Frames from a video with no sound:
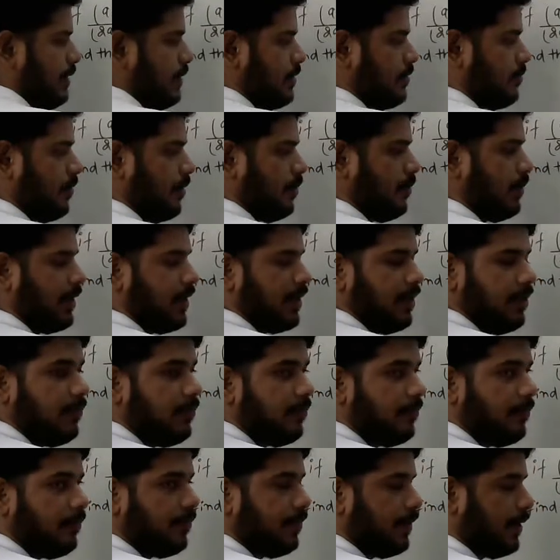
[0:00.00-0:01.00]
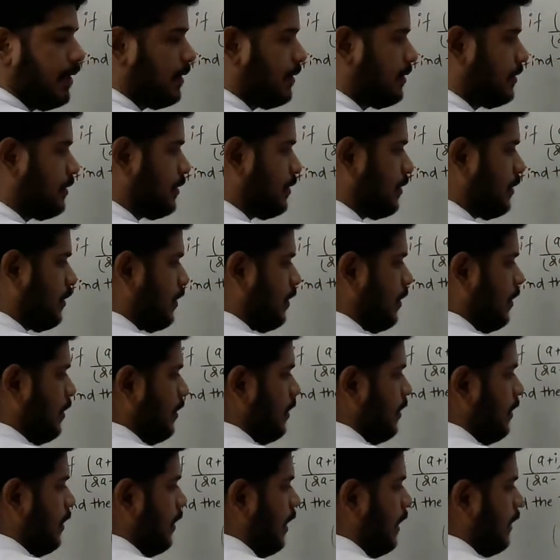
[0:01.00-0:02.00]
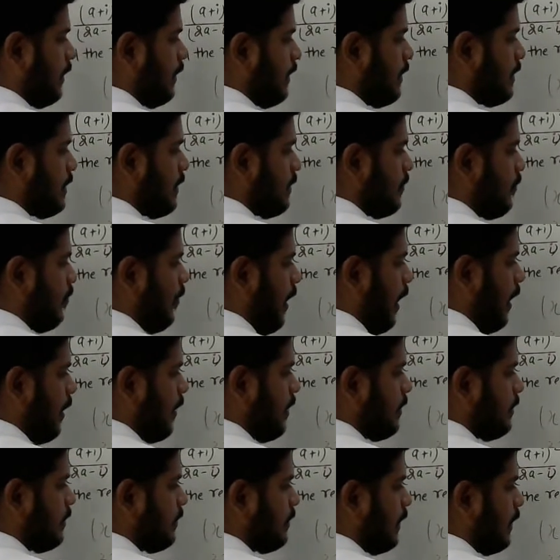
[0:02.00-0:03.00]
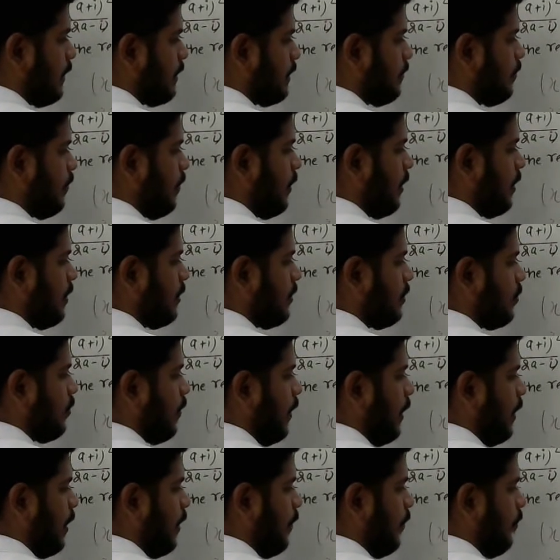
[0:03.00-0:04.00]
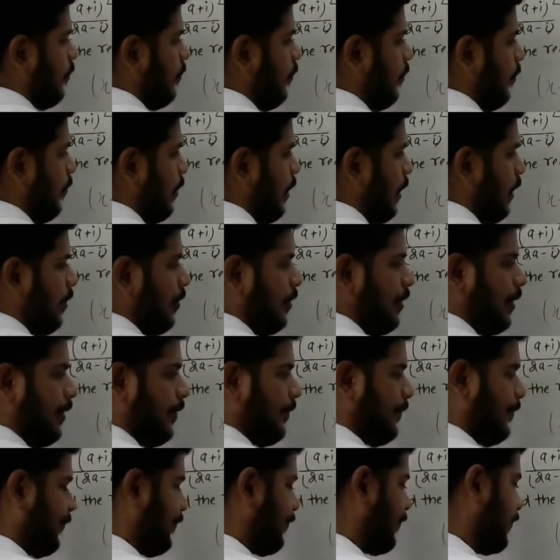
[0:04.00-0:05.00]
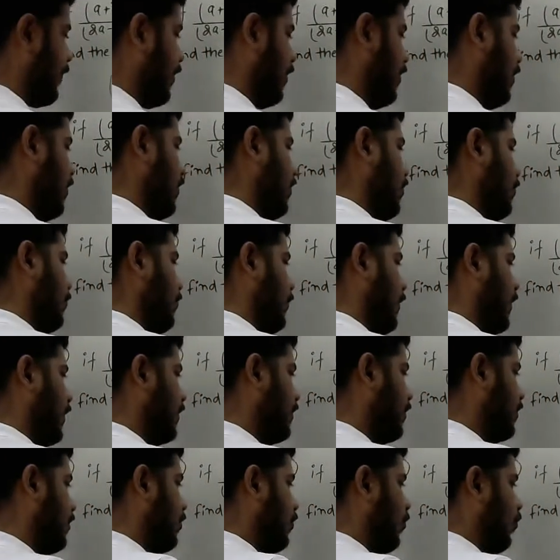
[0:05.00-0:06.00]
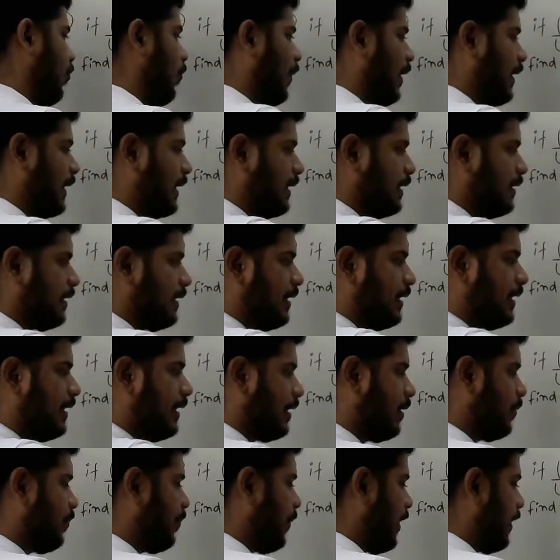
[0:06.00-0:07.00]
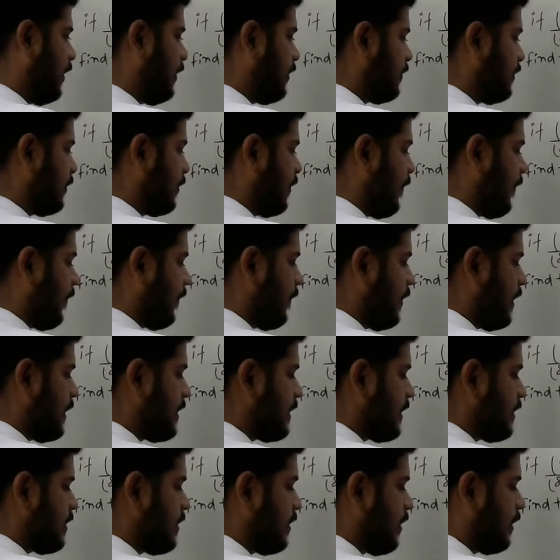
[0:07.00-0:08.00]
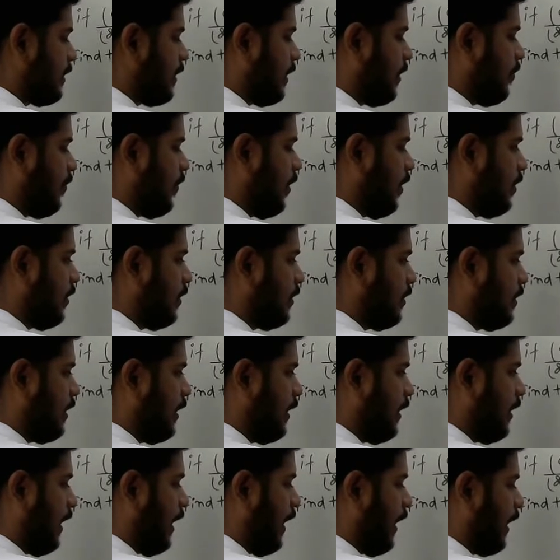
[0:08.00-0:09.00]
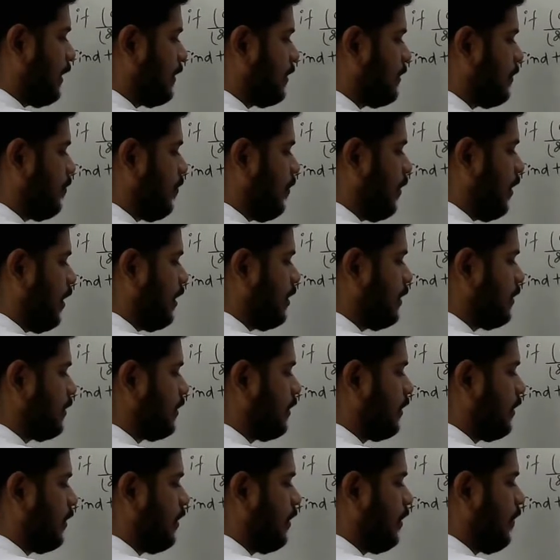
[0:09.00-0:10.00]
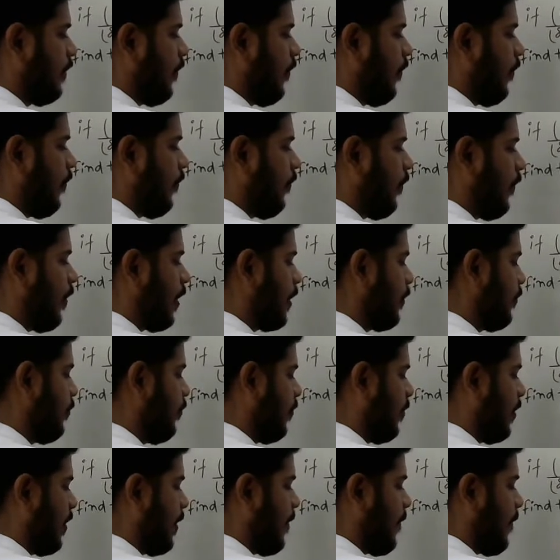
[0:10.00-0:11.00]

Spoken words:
This will become plus. And this is minus 6 plus 24. Fine. What are the real parts? This is nothing but 3x plus 5.